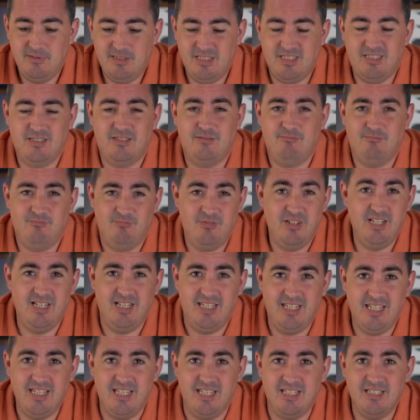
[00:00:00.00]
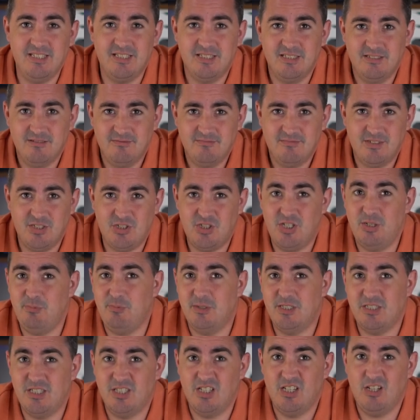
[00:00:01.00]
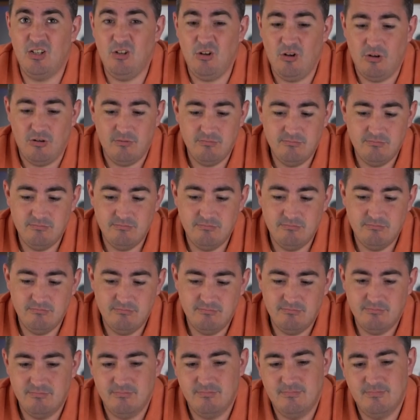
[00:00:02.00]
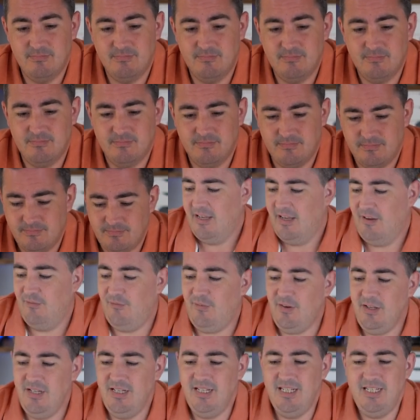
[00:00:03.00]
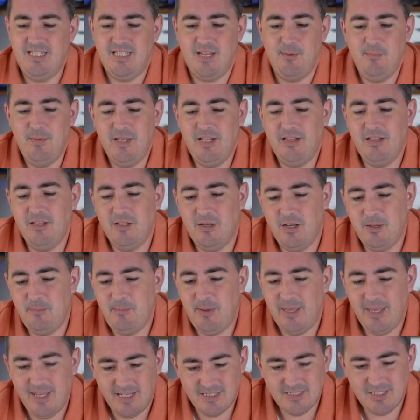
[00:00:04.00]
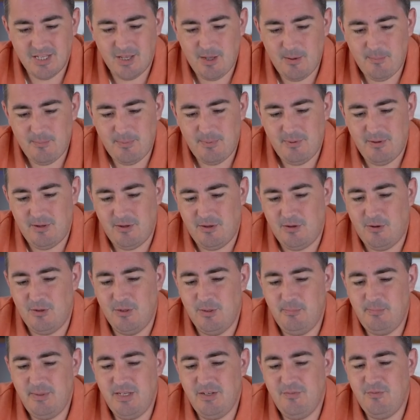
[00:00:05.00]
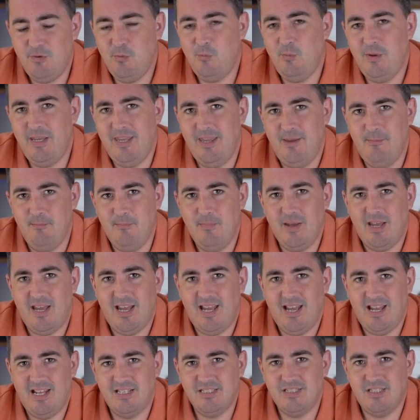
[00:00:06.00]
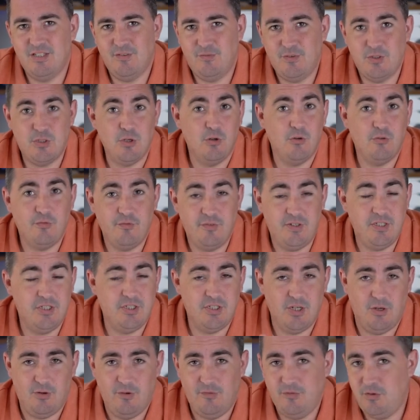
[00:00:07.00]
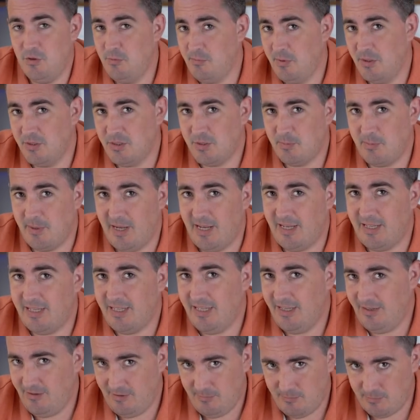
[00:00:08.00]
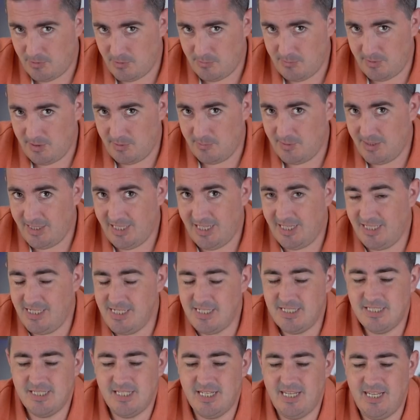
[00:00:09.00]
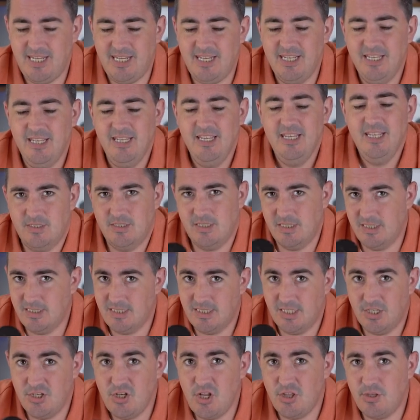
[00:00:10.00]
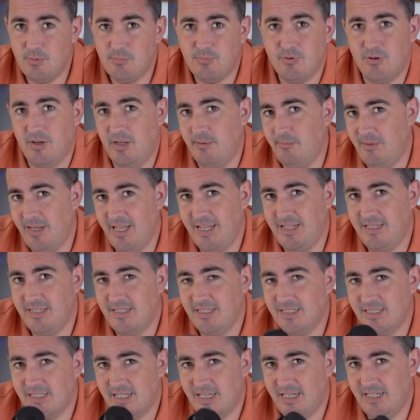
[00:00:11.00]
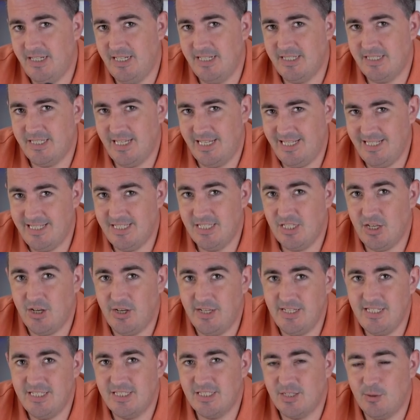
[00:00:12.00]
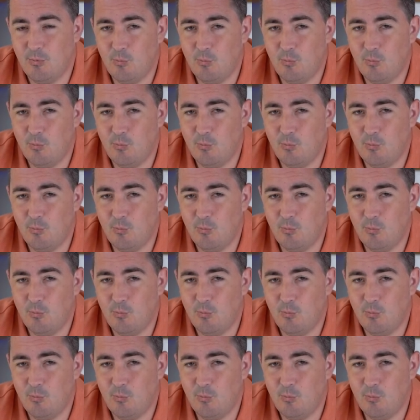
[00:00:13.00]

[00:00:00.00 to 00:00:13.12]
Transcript: this really is the cheapest of the lot. And finally, something that I picked up on a bit of a whim at the photography show a few months back here in Birmingham at the NEC. So this is another prime lens, and it's a Zeiss